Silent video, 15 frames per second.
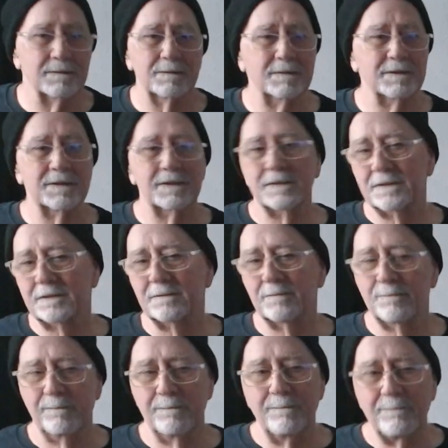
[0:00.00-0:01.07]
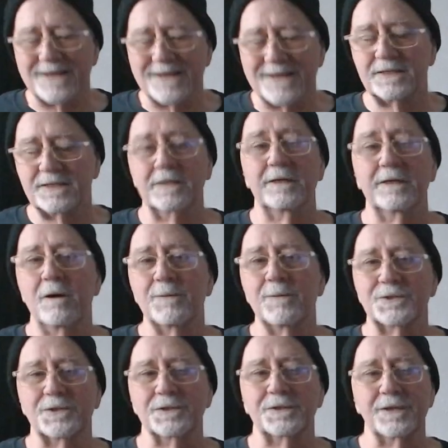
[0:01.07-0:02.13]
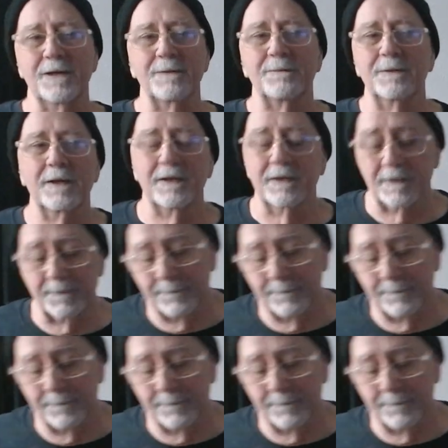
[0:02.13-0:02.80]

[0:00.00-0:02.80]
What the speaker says: It's basically almost the same thing.